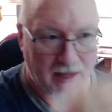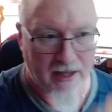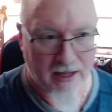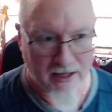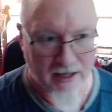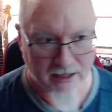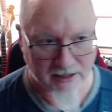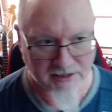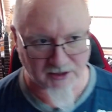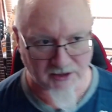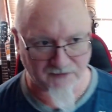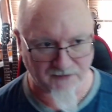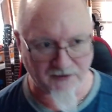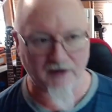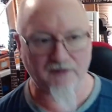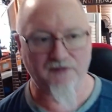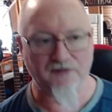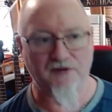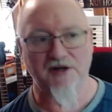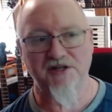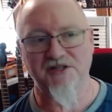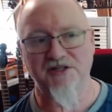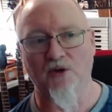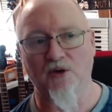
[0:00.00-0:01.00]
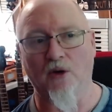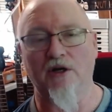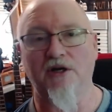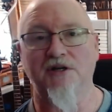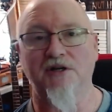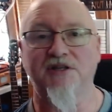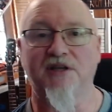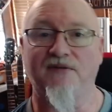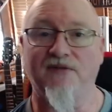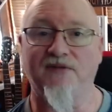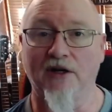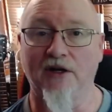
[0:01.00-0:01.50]
So if your first
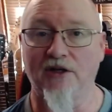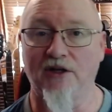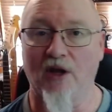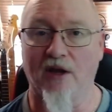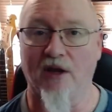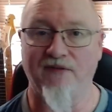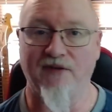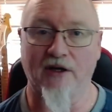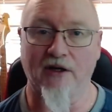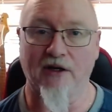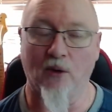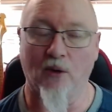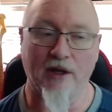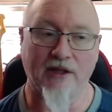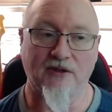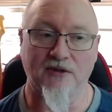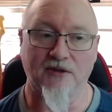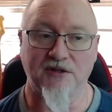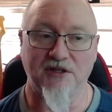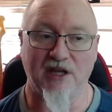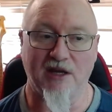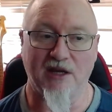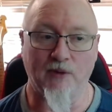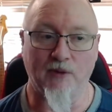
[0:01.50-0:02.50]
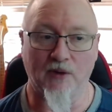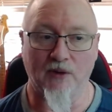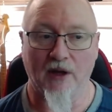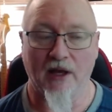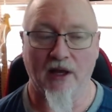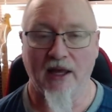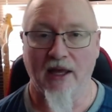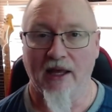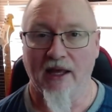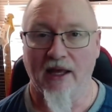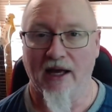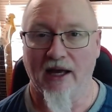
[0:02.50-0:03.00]
orders, if you're going through Temu,
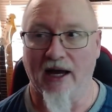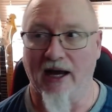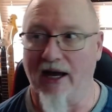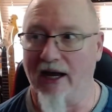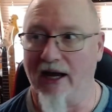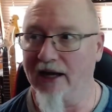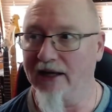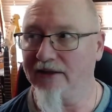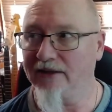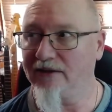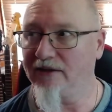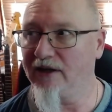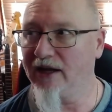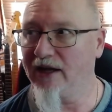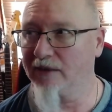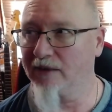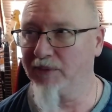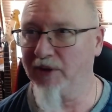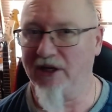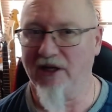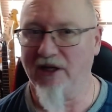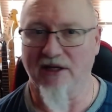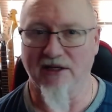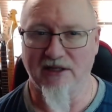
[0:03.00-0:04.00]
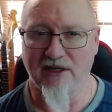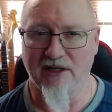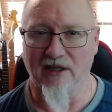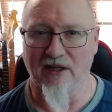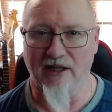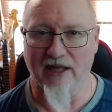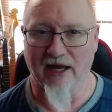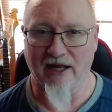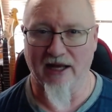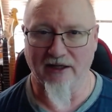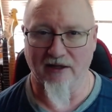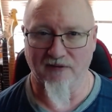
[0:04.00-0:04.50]
you get a pretty good deal
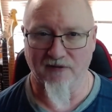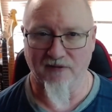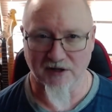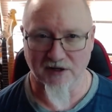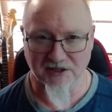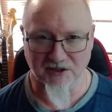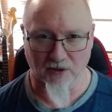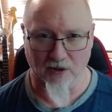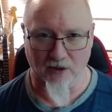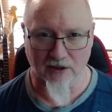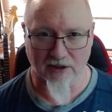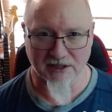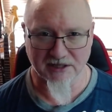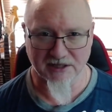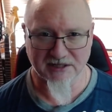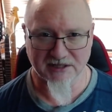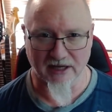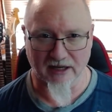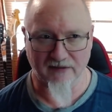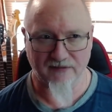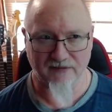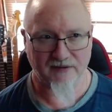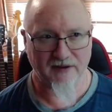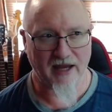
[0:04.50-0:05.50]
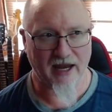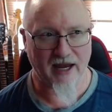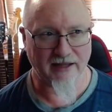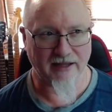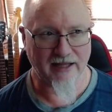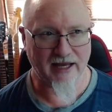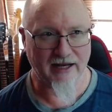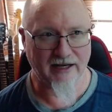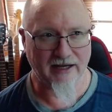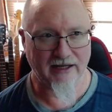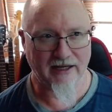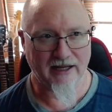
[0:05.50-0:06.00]
on your first order of stuff, and
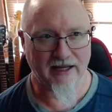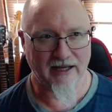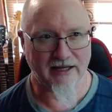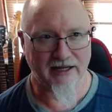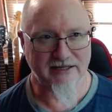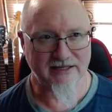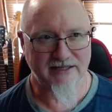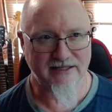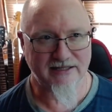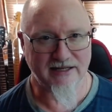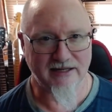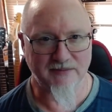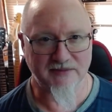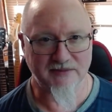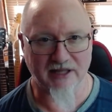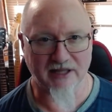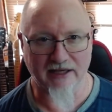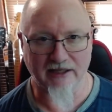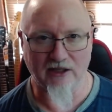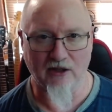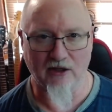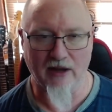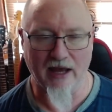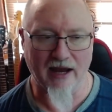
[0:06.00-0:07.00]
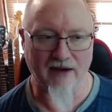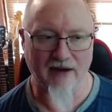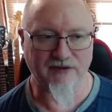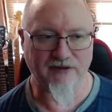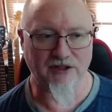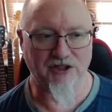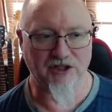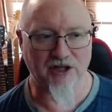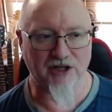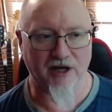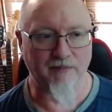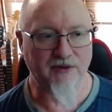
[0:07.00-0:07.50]
then it seems like you have to
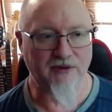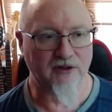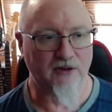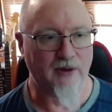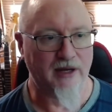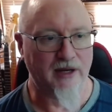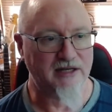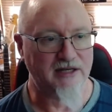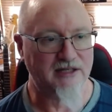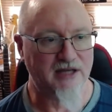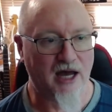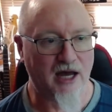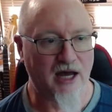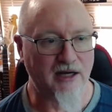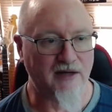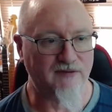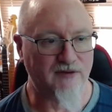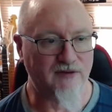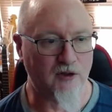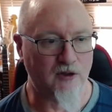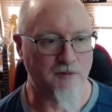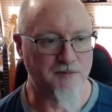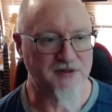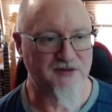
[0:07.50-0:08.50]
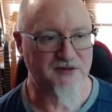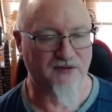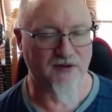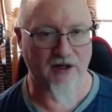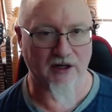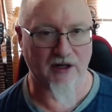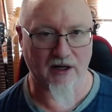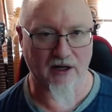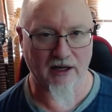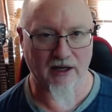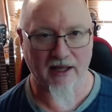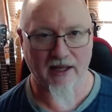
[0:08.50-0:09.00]
jump through a ton of hoops for